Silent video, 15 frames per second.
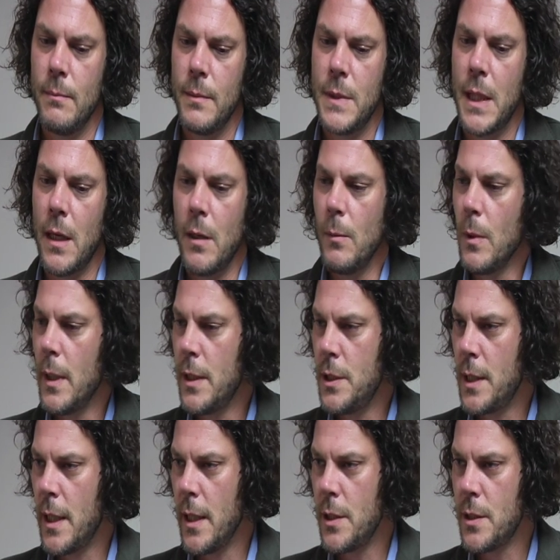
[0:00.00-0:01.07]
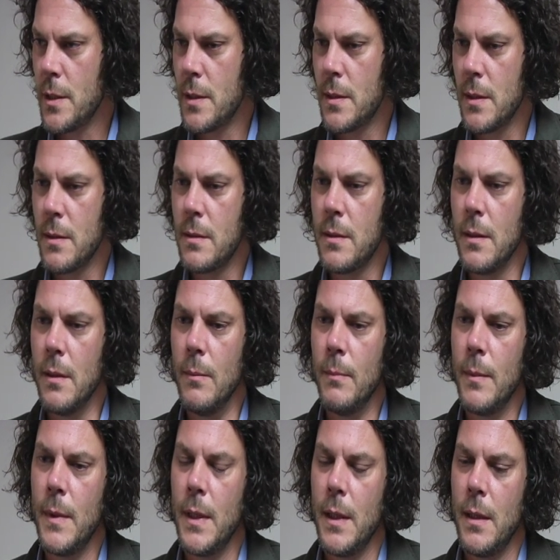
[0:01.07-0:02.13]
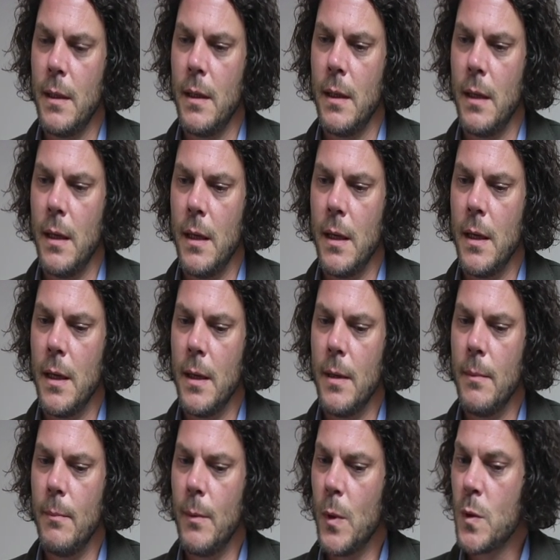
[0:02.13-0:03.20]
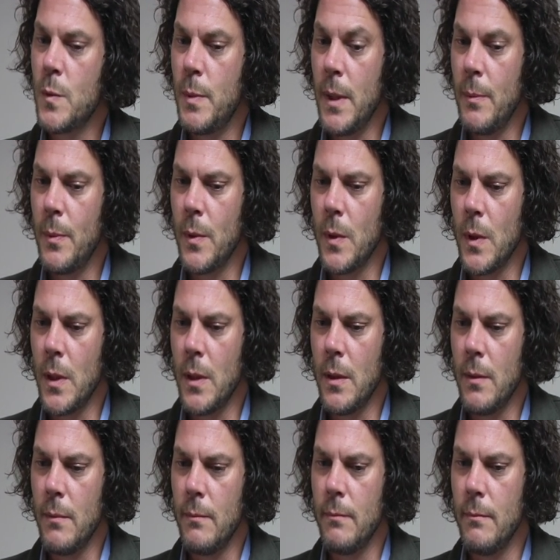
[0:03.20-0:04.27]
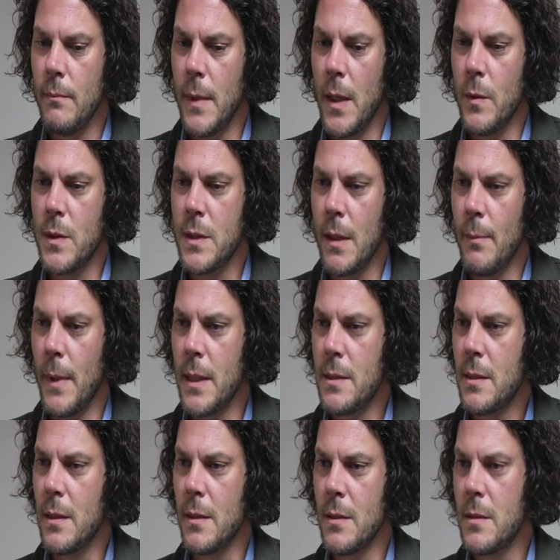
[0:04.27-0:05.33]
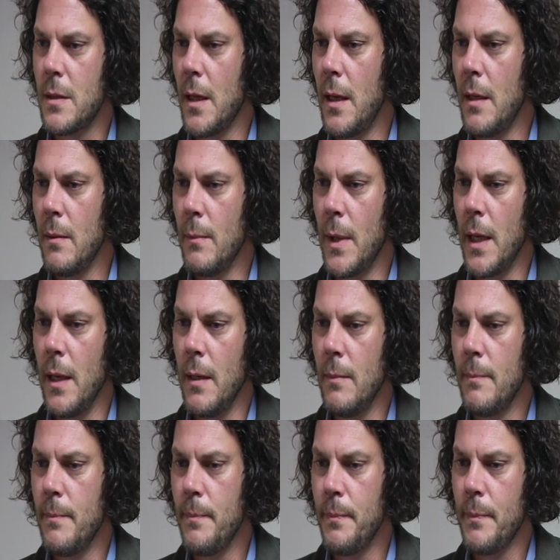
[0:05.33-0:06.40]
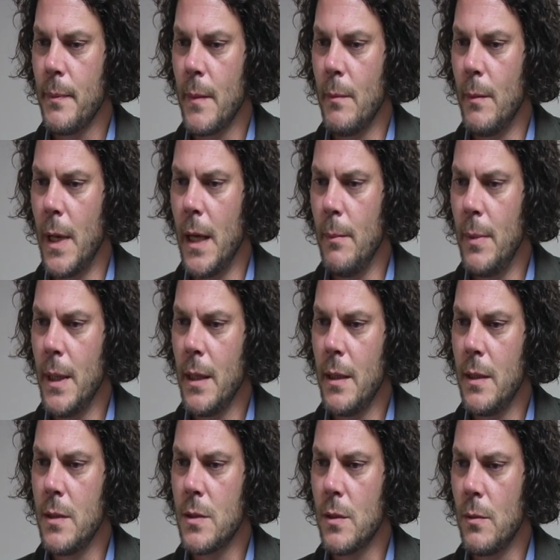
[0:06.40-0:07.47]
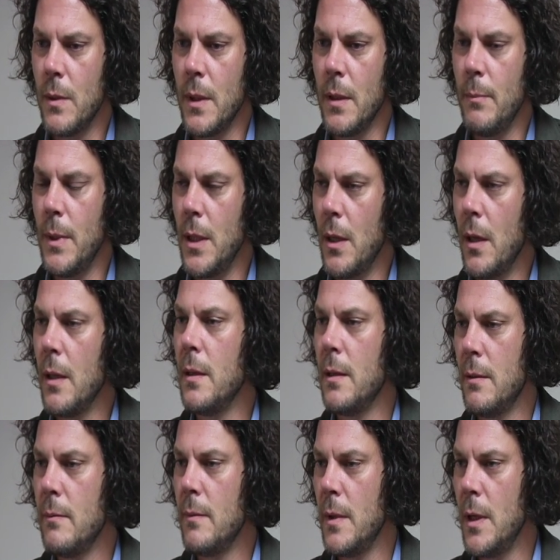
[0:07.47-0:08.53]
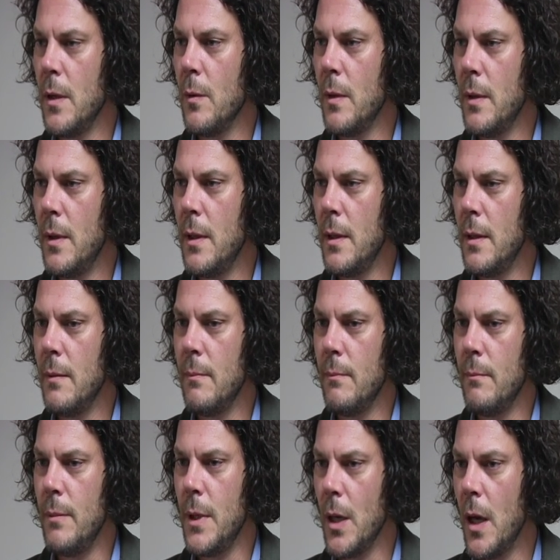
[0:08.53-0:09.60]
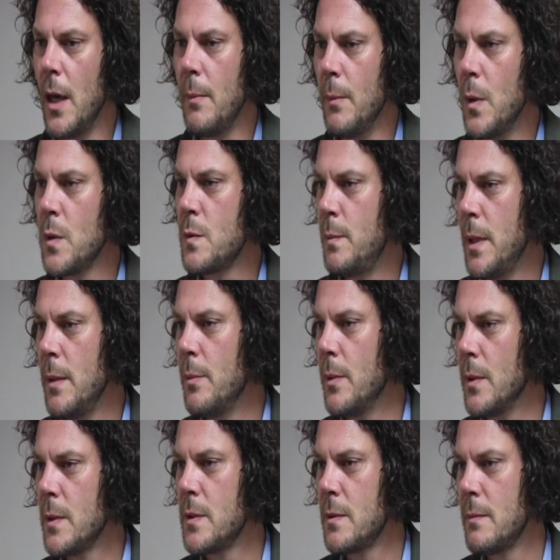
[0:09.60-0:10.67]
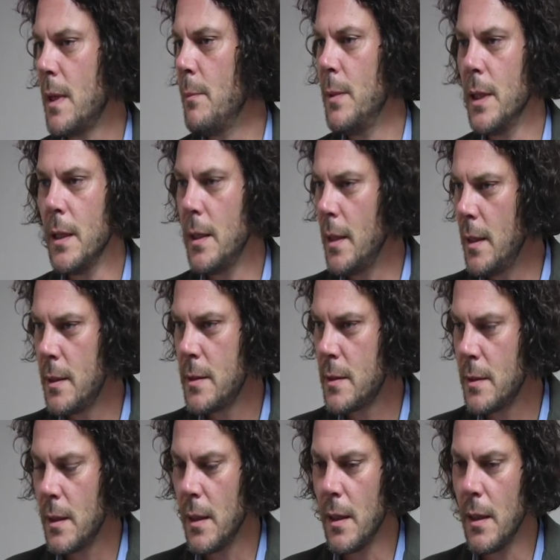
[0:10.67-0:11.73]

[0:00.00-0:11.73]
terrible education system. Most people, I would say, my skill set and my abilities are really beyond, beyond most people's abilities.